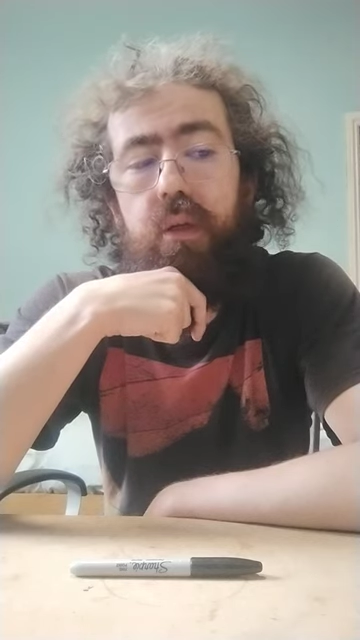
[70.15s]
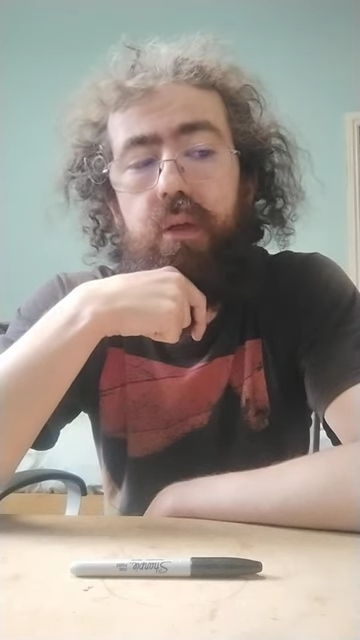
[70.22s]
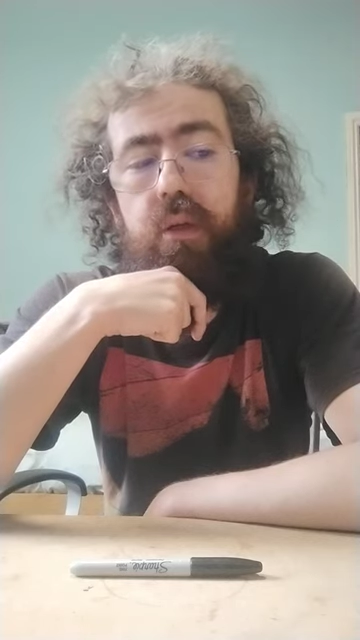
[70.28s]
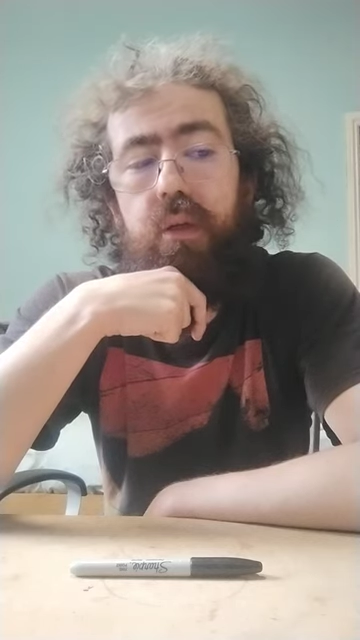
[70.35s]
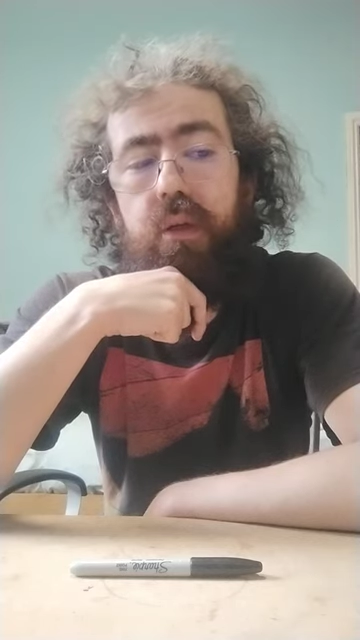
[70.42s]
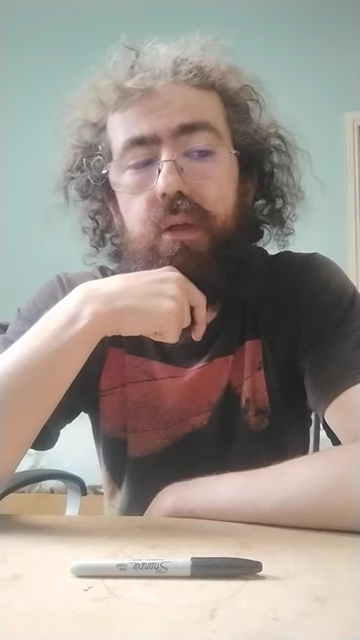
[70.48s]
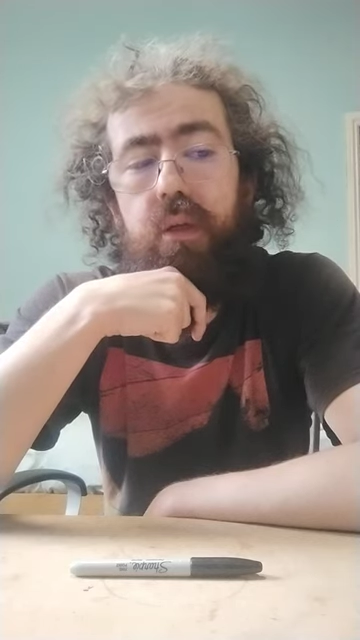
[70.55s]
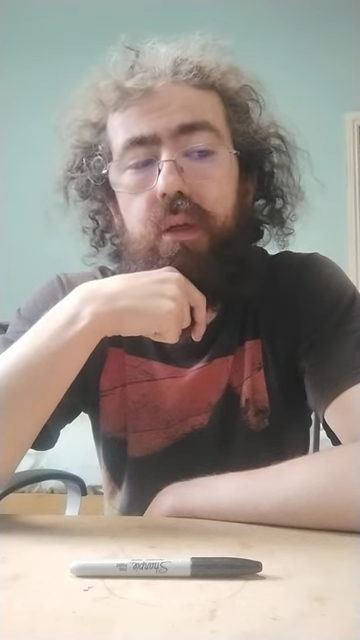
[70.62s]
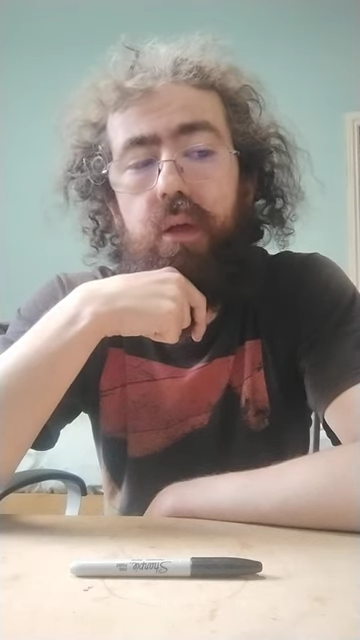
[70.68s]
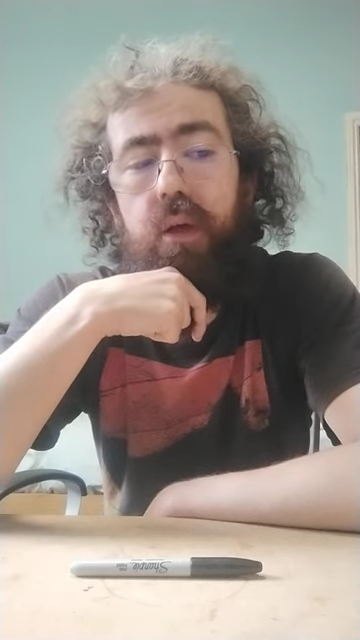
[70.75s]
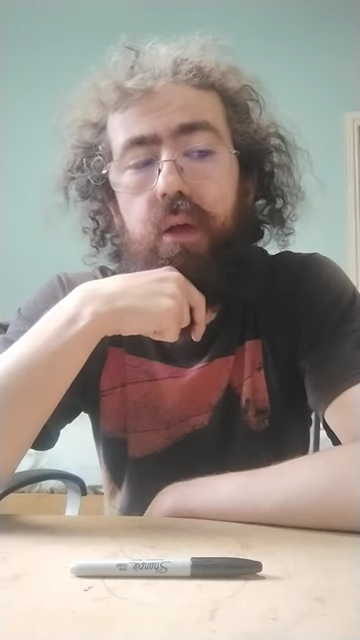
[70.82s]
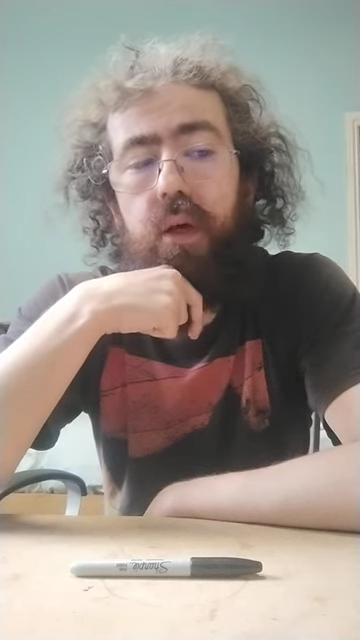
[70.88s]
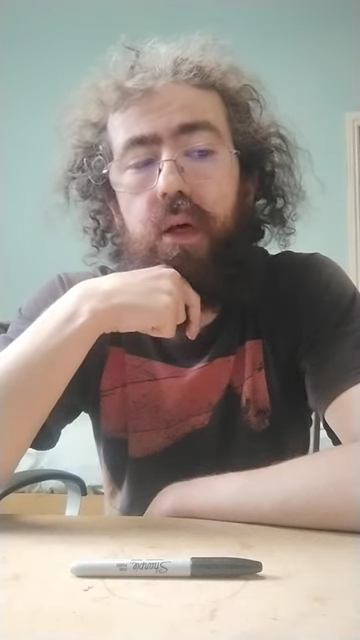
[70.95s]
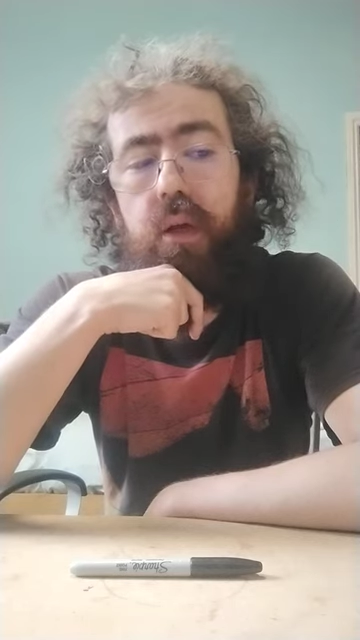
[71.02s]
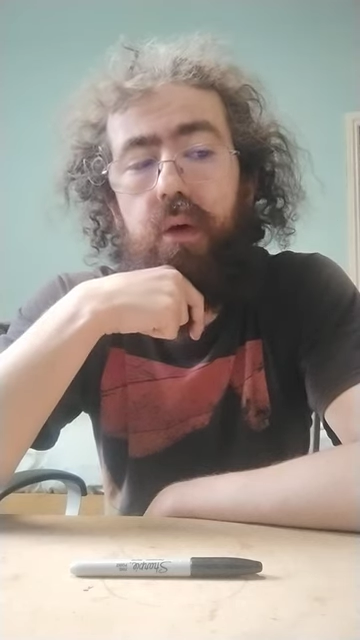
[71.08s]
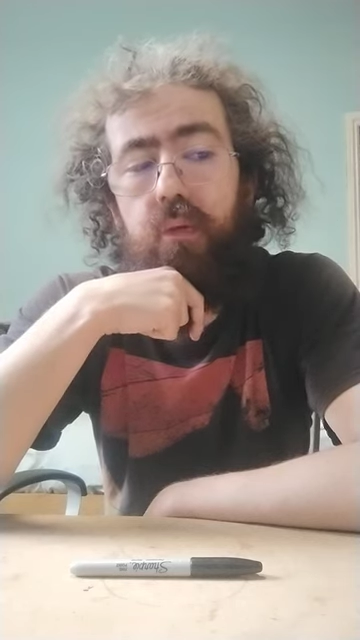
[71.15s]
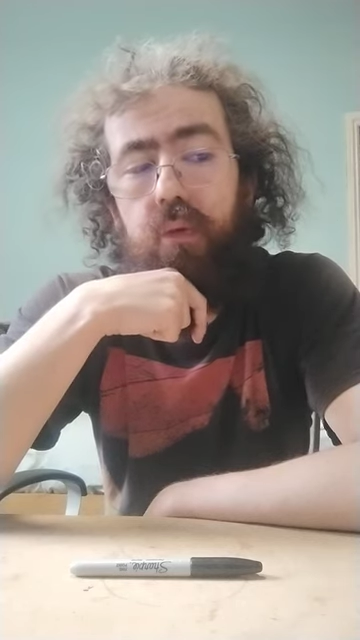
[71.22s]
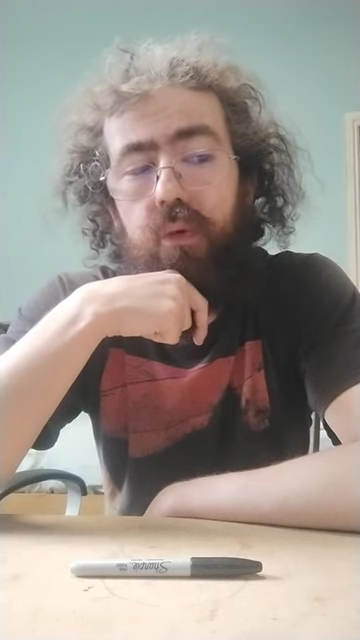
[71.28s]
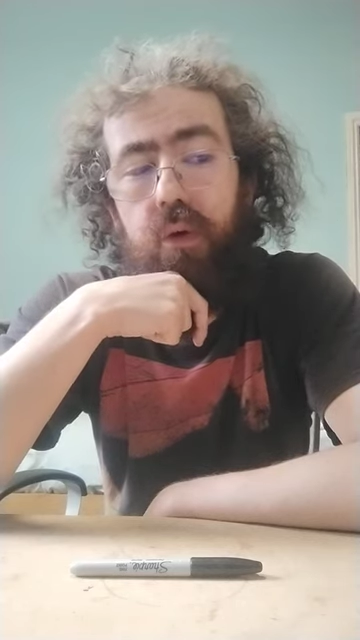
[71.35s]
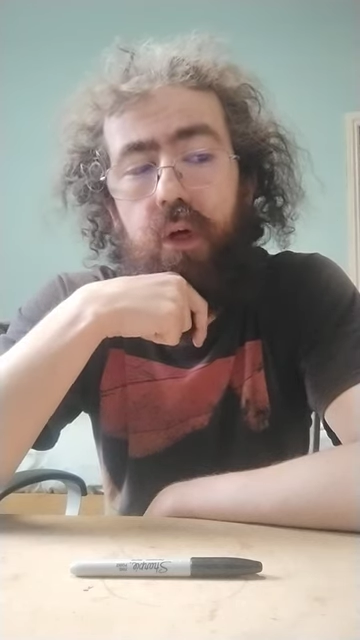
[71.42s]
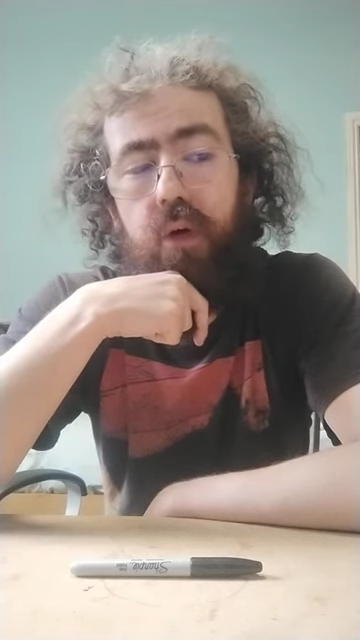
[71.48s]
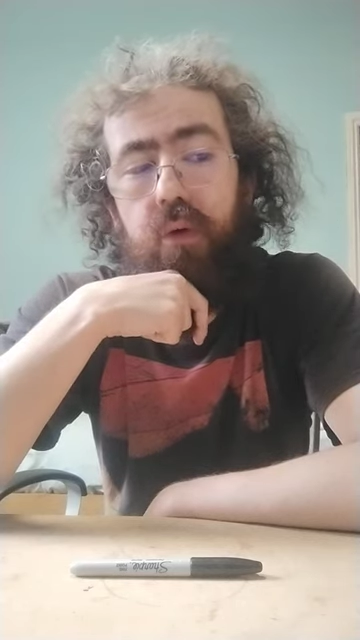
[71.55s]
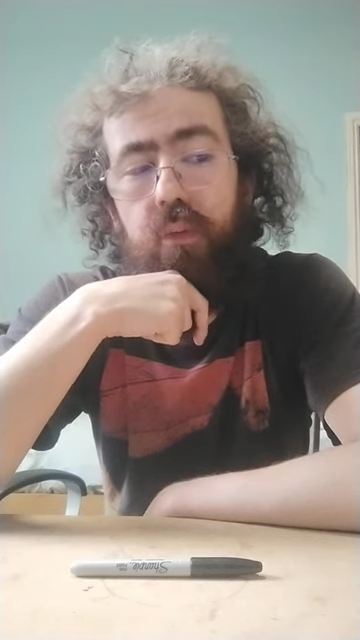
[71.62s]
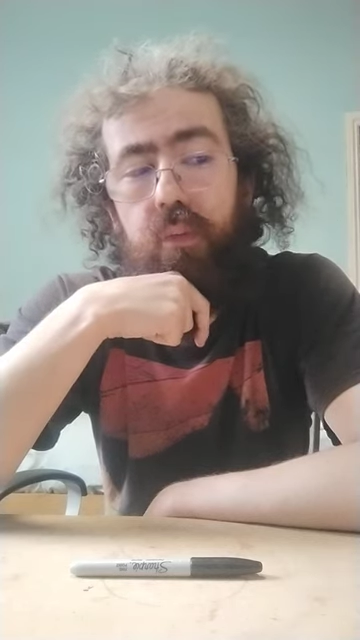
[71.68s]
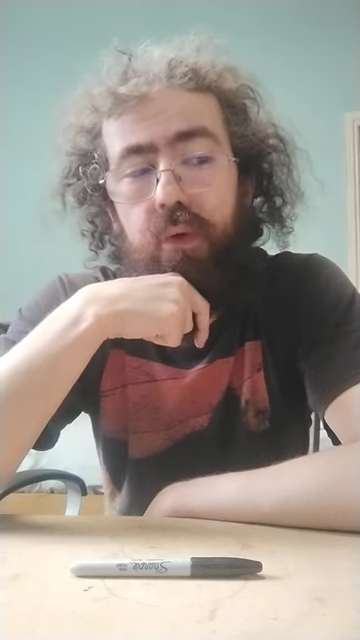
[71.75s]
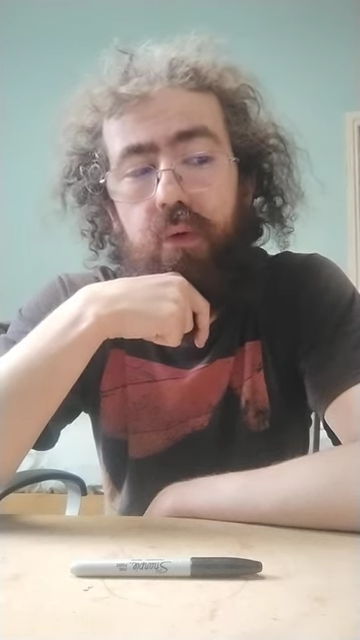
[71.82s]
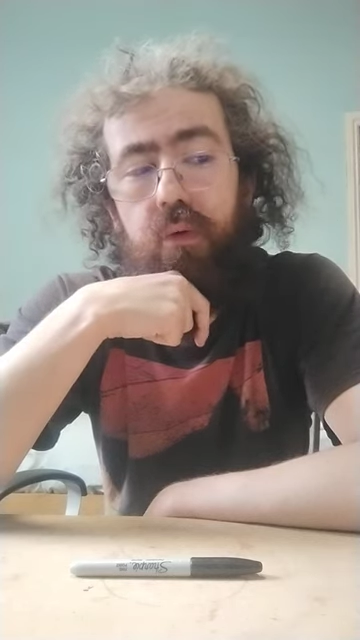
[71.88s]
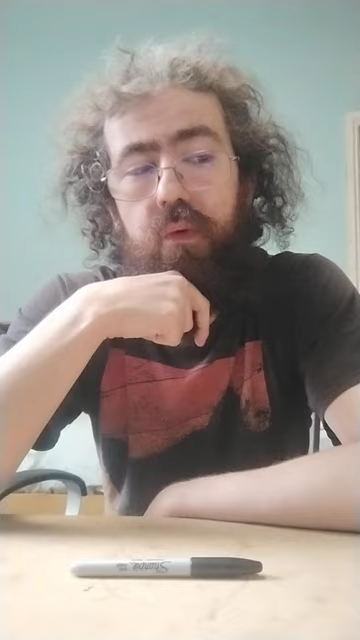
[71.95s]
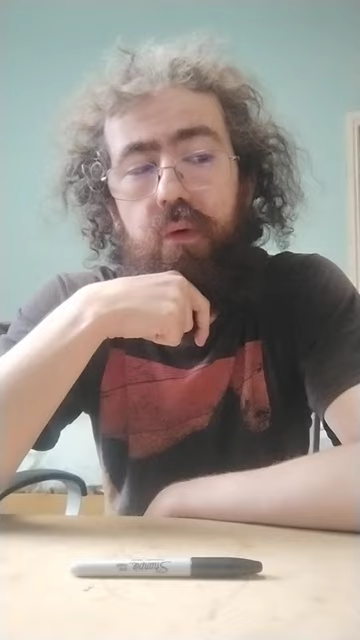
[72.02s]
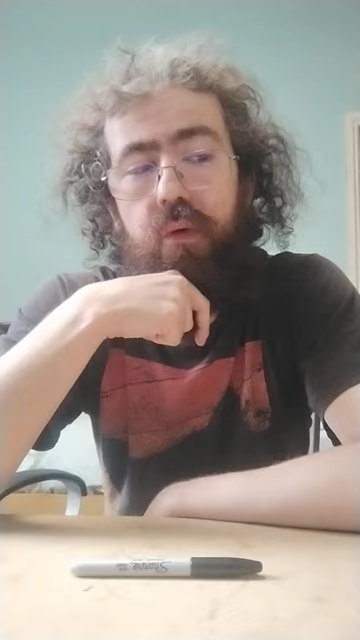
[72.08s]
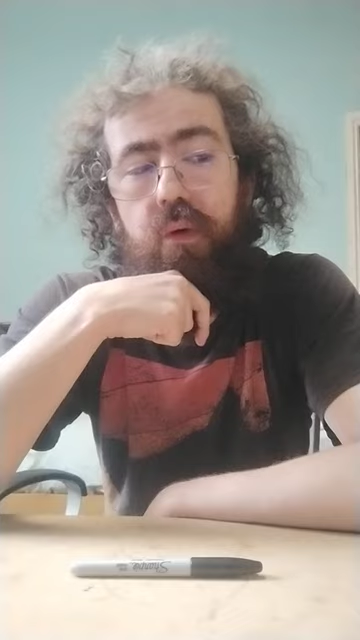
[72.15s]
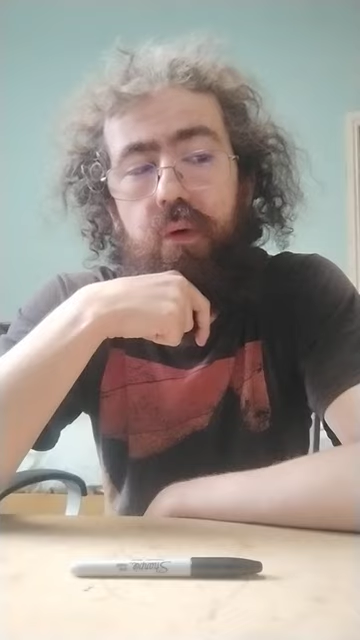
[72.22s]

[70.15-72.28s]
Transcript: this and I will help you.